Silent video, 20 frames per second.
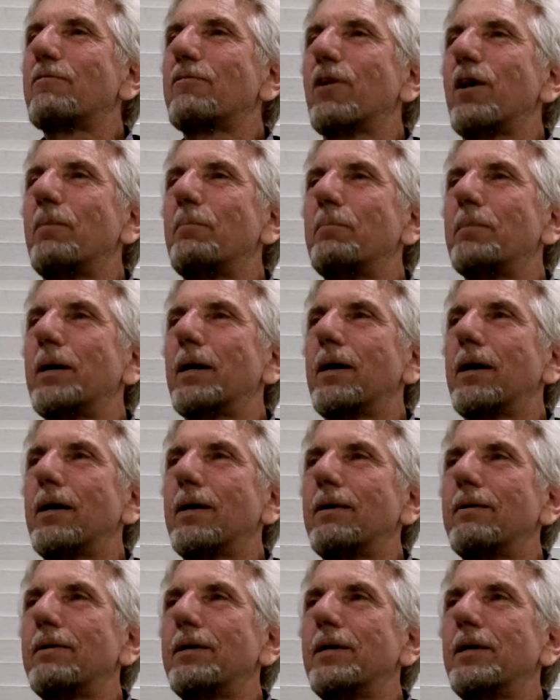from
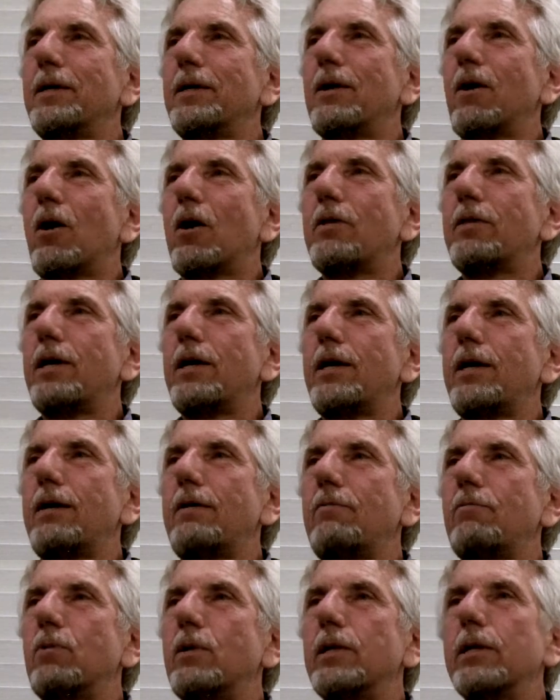uh, are
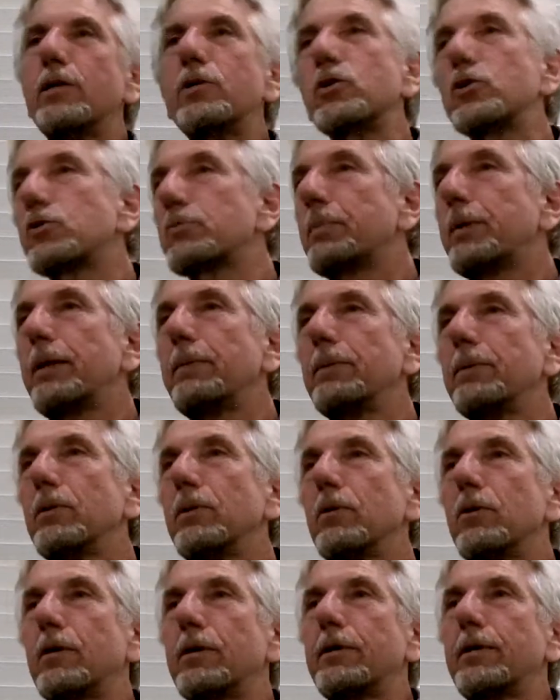they religious people
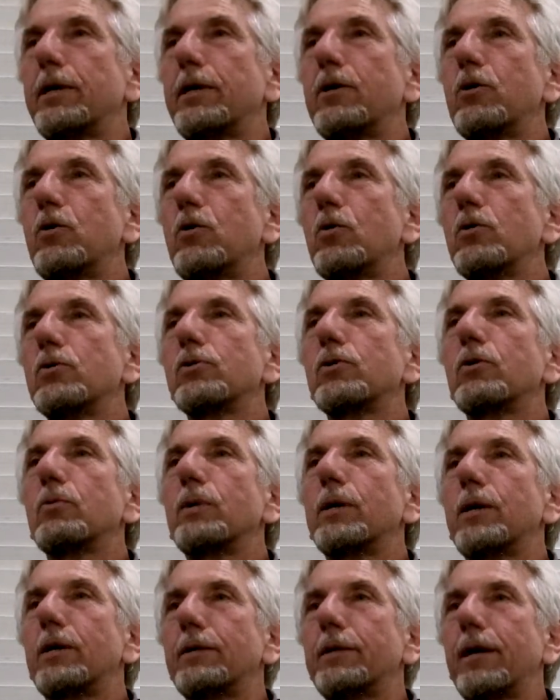or are they kooks or
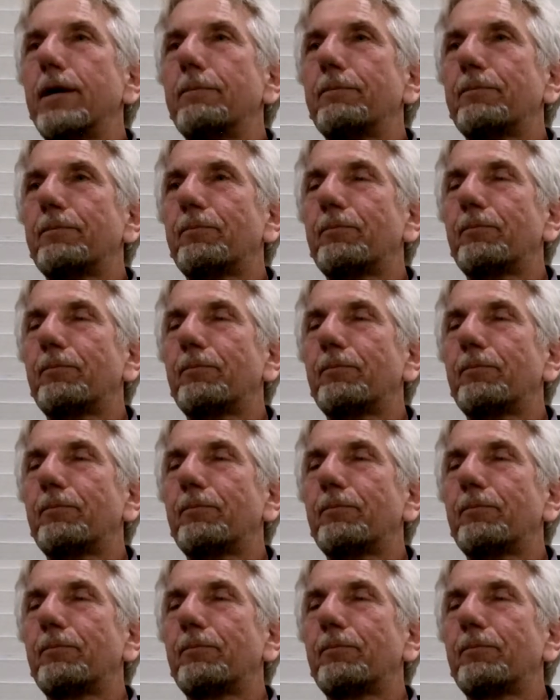what are they?